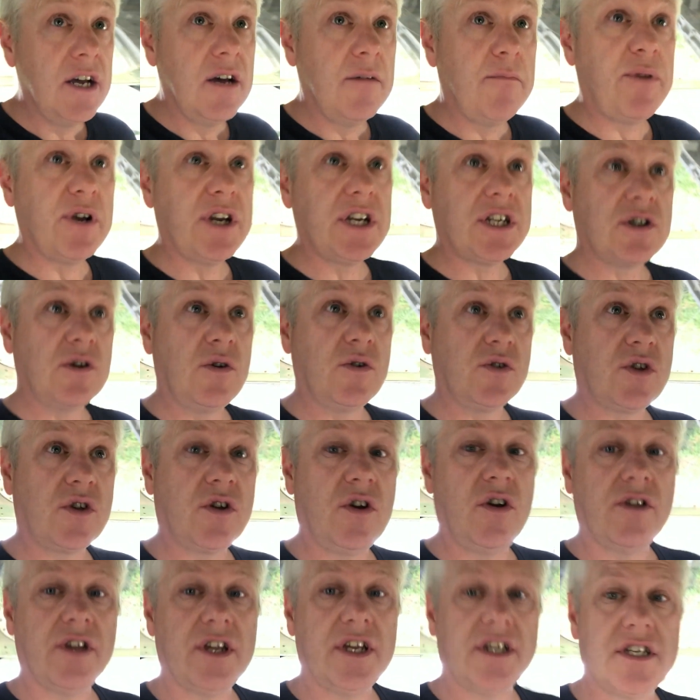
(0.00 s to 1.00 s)
but it's also
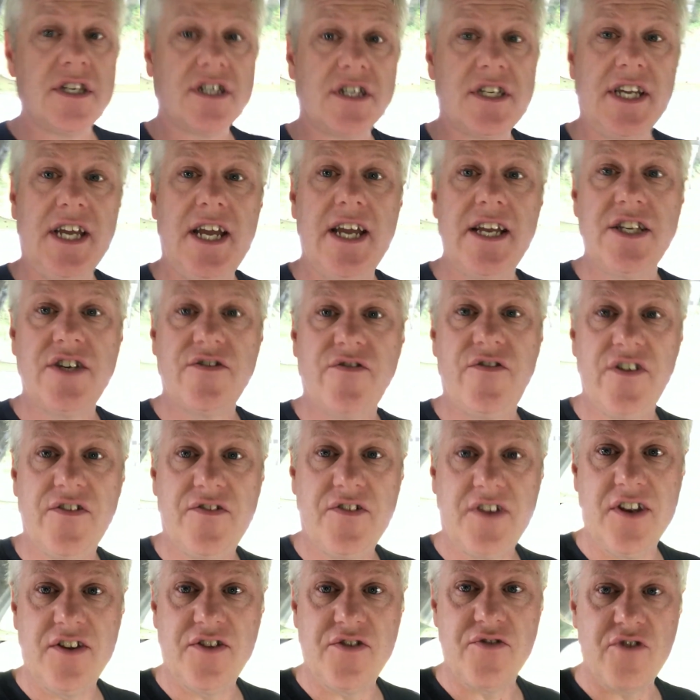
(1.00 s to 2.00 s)
got this
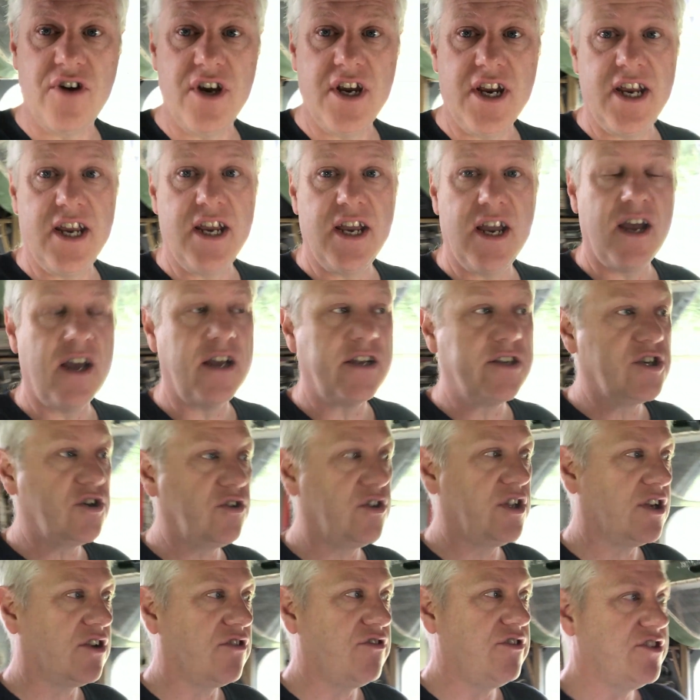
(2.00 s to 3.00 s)
CH-53
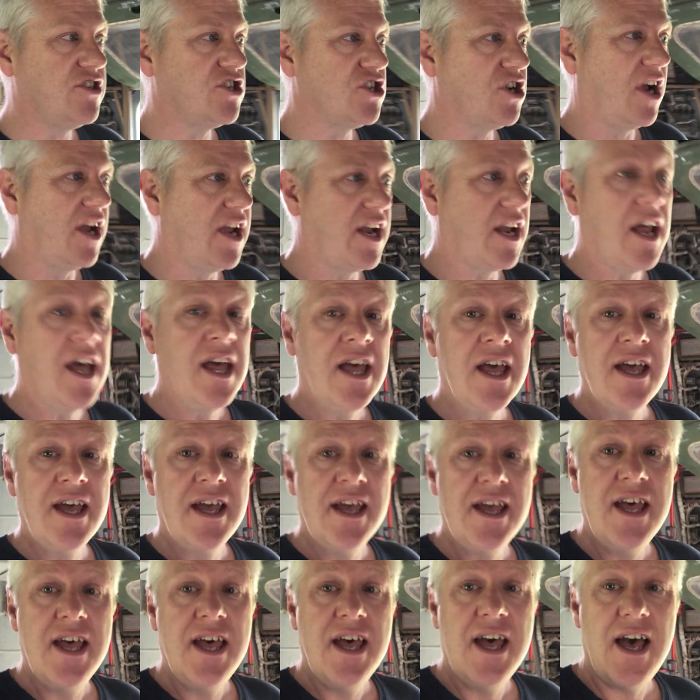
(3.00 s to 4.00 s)
Jolly Green Giant.
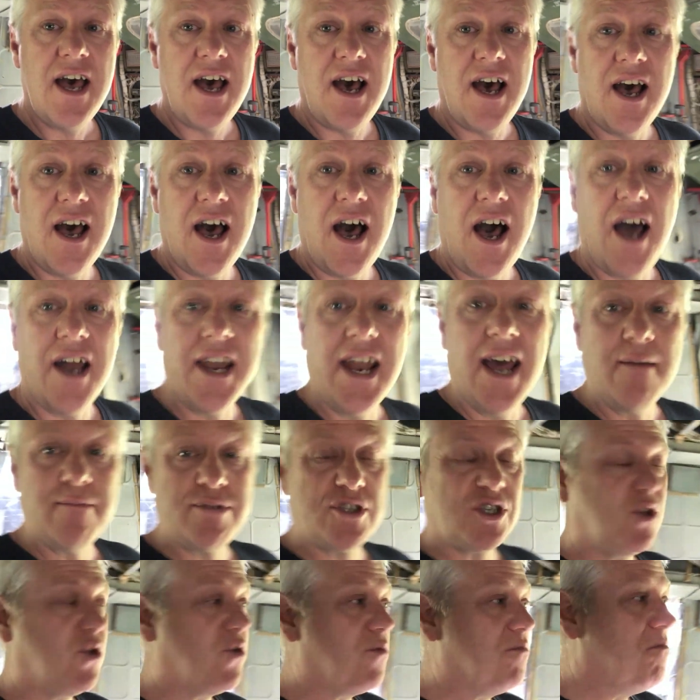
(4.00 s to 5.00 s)
An
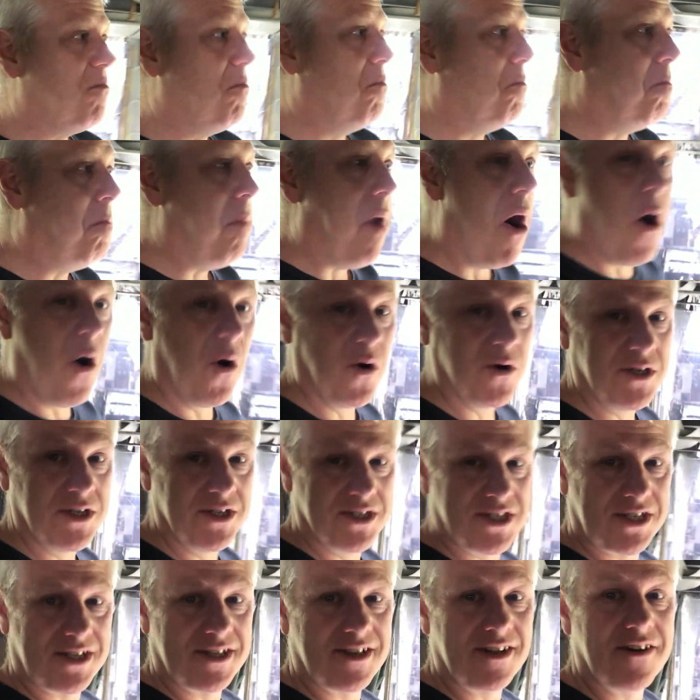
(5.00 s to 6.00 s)
absolute
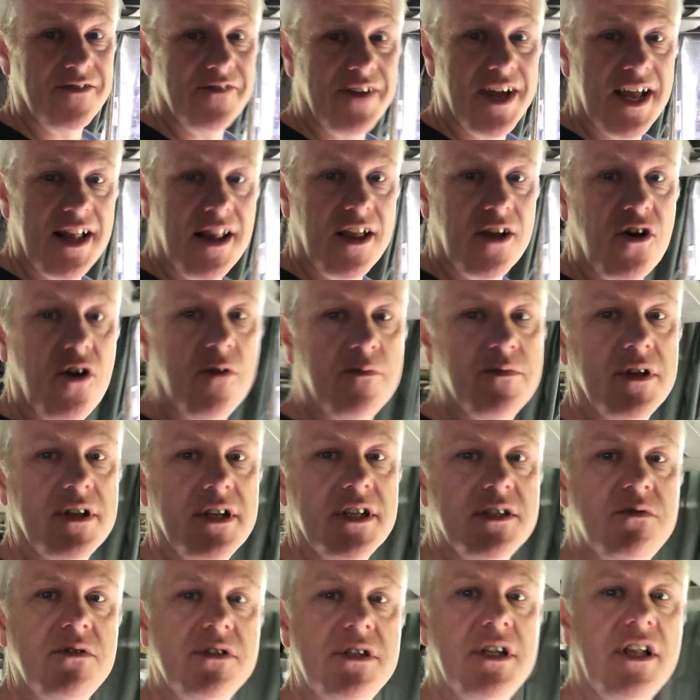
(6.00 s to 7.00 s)
monster of a helicopter.
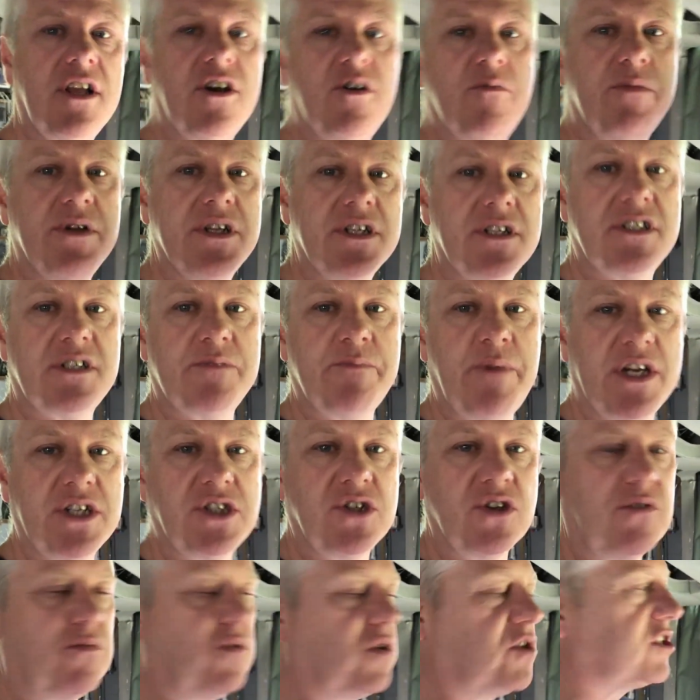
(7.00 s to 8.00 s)
This one's a little bit
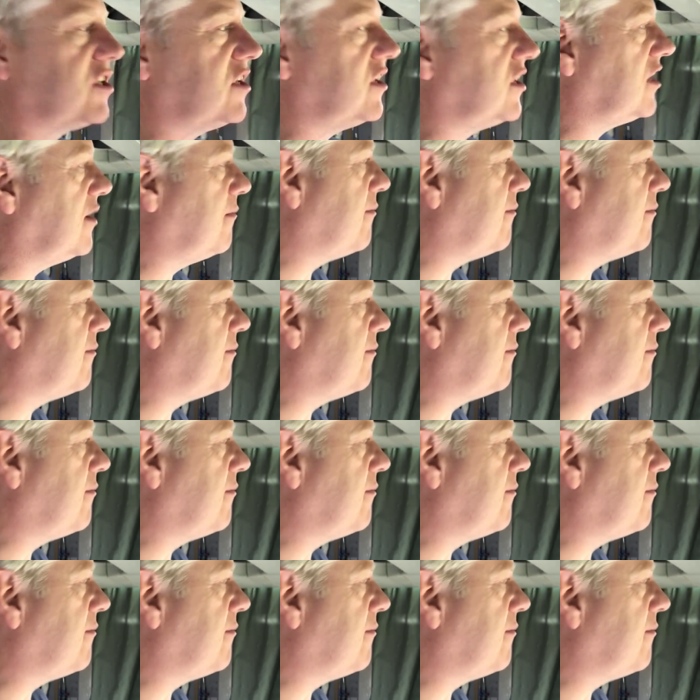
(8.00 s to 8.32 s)
special and we'll tell you